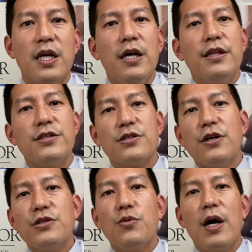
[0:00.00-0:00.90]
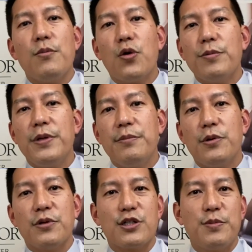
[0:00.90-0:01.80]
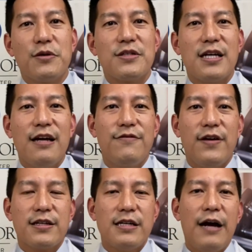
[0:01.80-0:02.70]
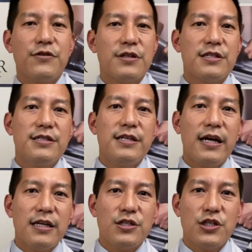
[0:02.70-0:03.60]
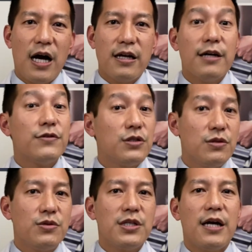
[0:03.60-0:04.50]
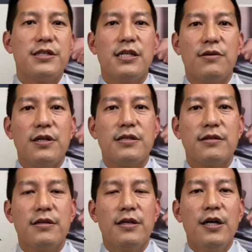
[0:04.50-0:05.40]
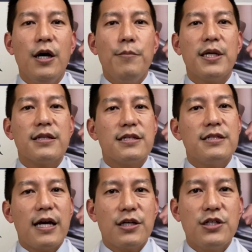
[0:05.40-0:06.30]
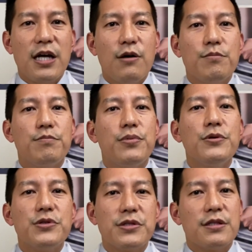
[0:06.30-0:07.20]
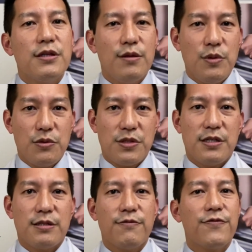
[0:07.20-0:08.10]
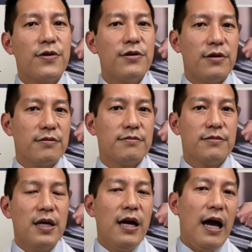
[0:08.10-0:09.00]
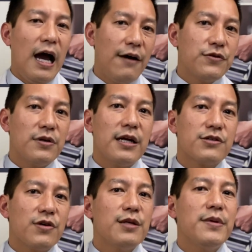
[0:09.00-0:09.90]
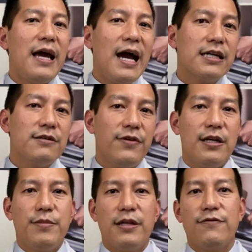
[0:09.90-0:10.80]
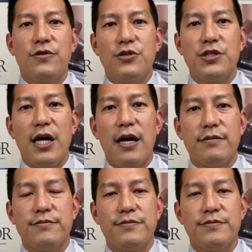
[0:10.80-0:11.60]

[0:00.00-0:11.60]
This is also why more people will experience side effects after the second shot of a 2-shot series, because the second shot boosts the immune system further after it has already been activated by the first shot.